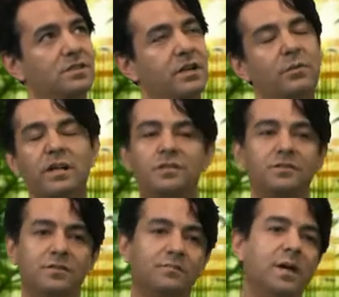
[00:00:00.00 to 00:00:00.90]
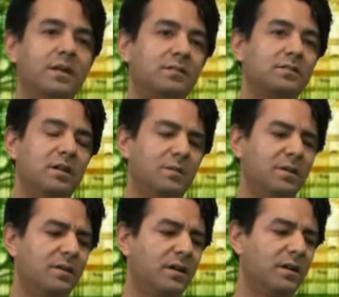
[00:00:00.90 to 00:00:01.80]
generations of mechs. I
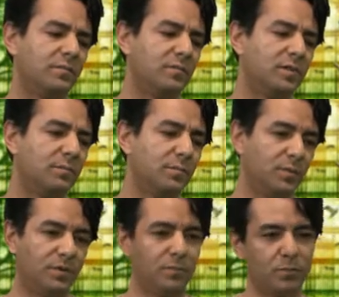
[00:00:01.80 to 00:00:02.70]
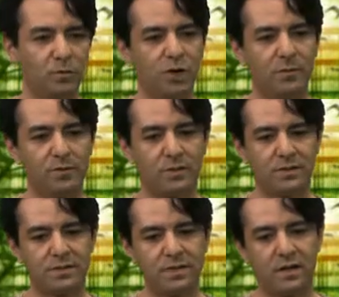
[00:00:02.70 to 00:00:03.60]
mean, the more common
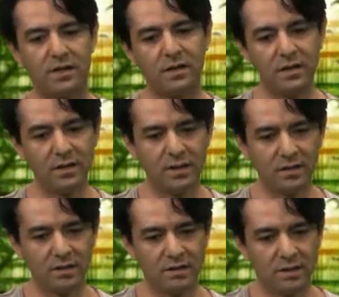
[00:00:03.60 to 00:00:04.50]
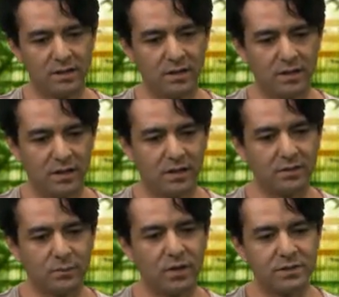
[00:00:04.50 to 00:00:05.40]
ones are
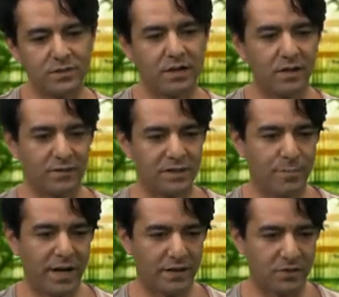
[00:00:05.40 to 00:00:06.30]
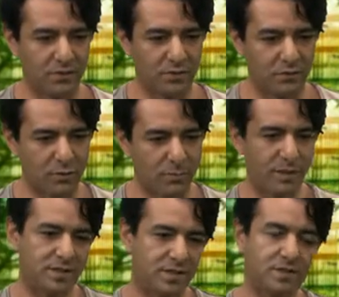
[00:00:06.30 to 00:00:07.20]
the ones you kind of expect. They've got
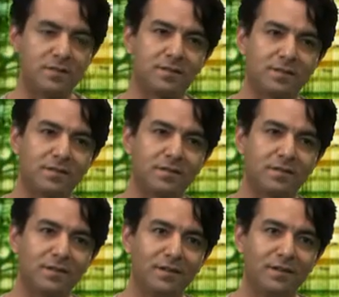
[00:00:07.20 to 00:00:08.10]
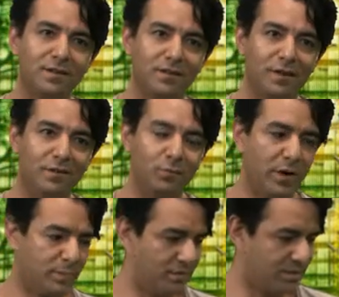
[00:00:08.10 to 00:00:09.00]
pistons and
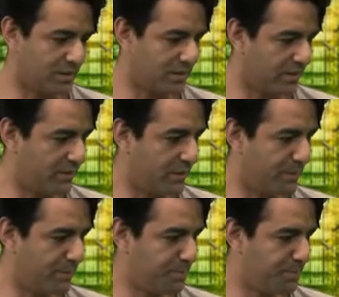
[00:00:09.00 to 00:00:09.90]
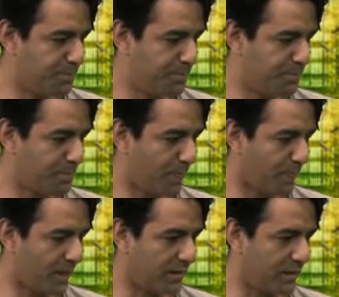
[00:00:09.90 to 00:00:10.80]
weapons, and
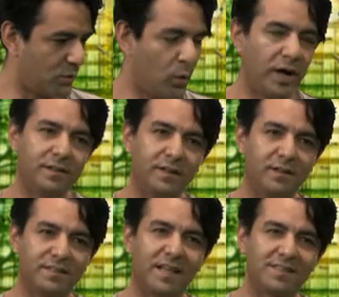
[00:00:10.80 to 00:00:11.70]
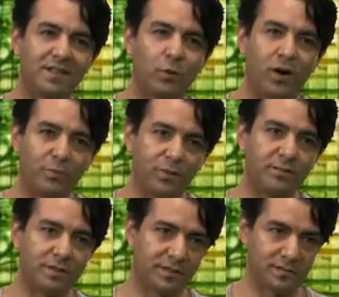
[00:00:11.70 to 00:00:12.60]
they're quite, in a sense, they're quite
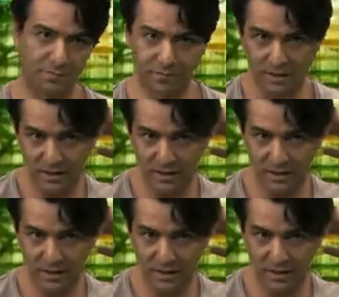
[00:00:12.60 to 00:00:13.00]
primitive.